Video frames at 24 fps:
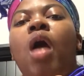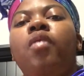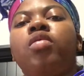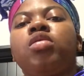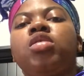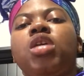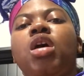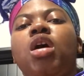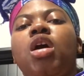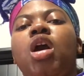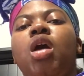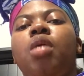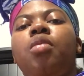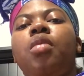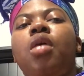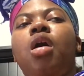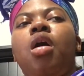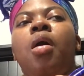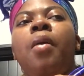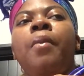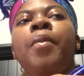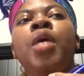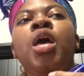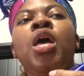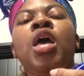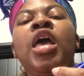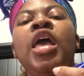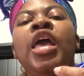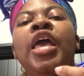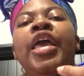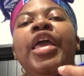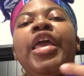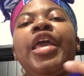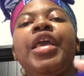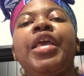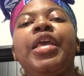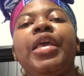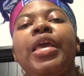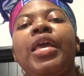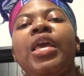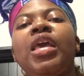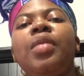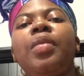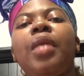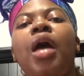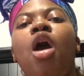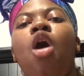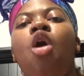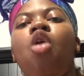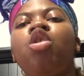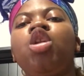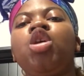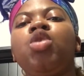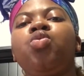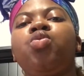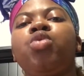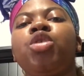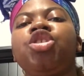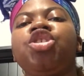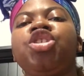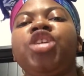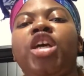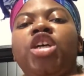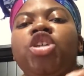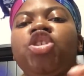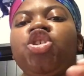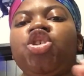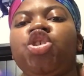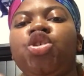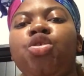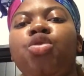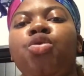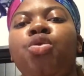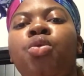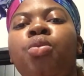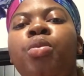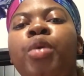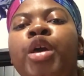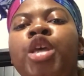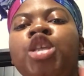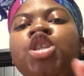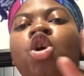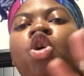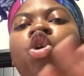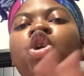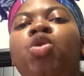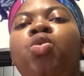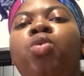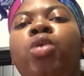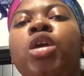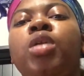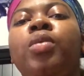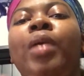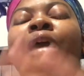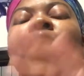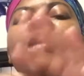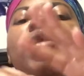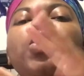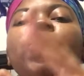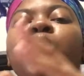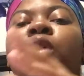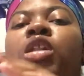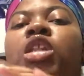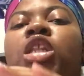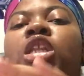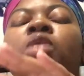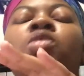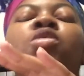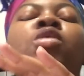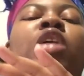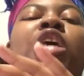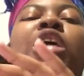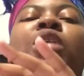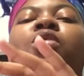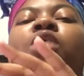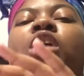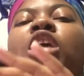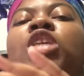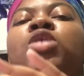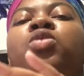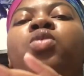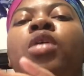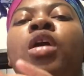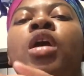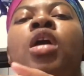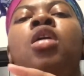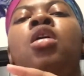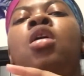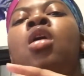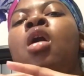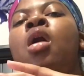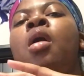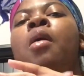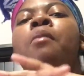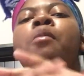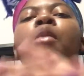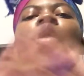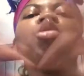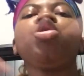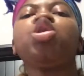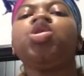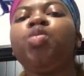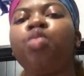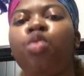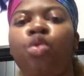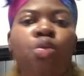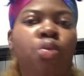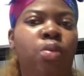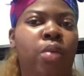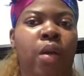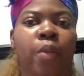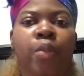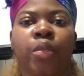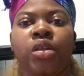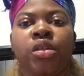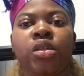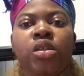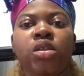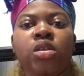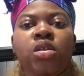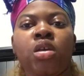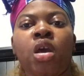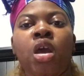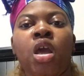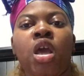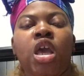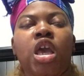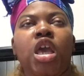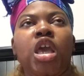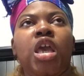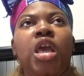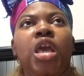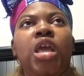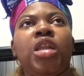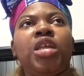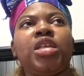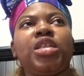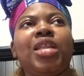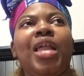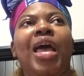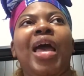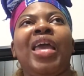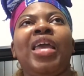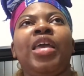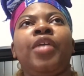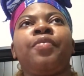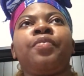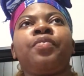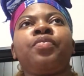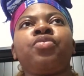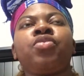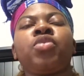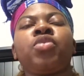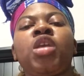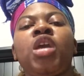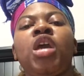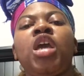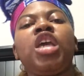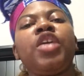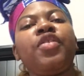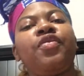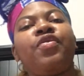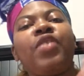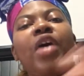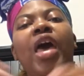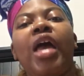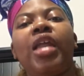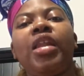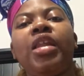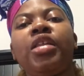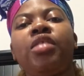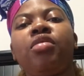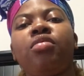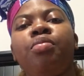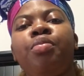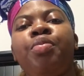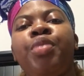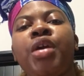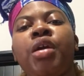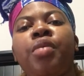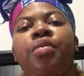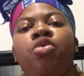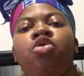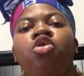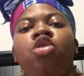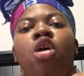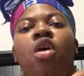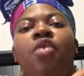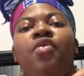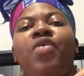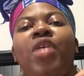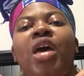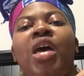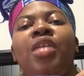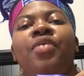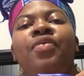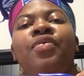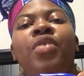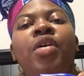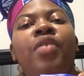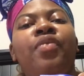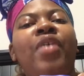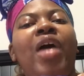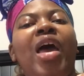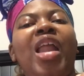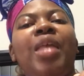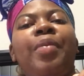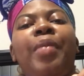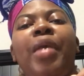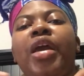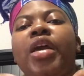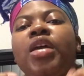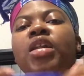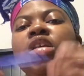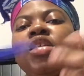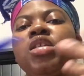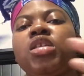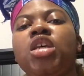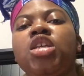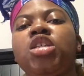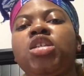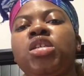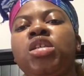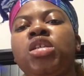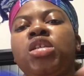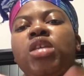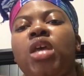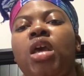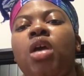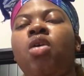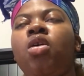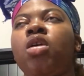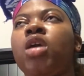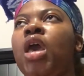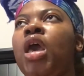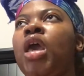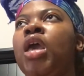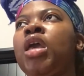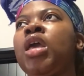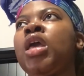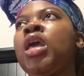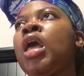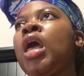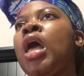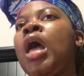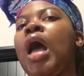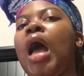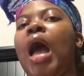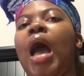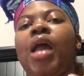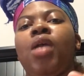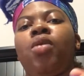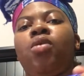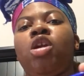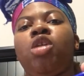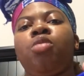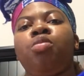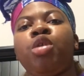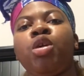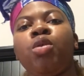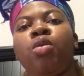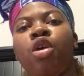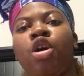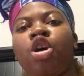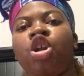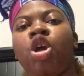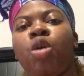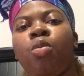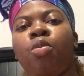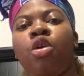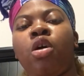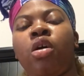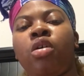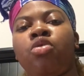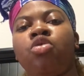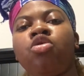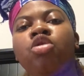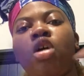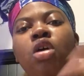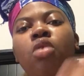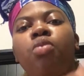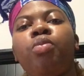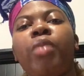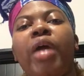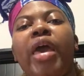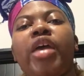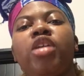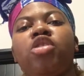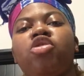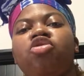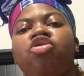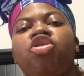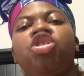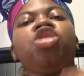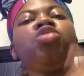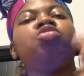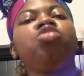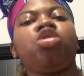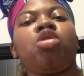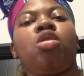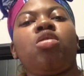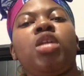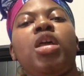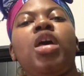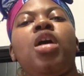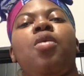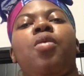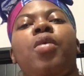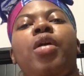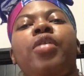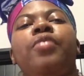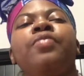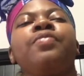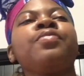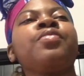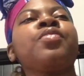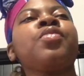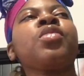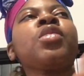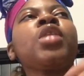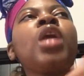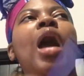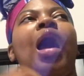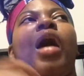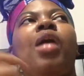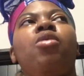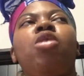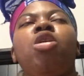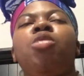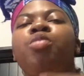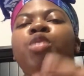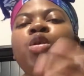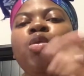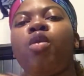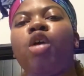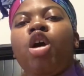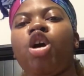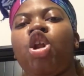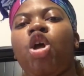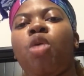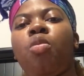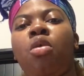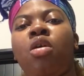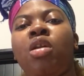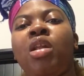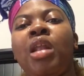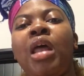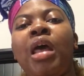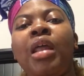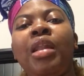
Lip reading: sudden come up. He not only with just you, but he's with multiple women. And it's like, he finally finally make a decision to say, okay, I don't want to be with her no more. You know, mind you, she was on the layaway. I don't want to be with her no more.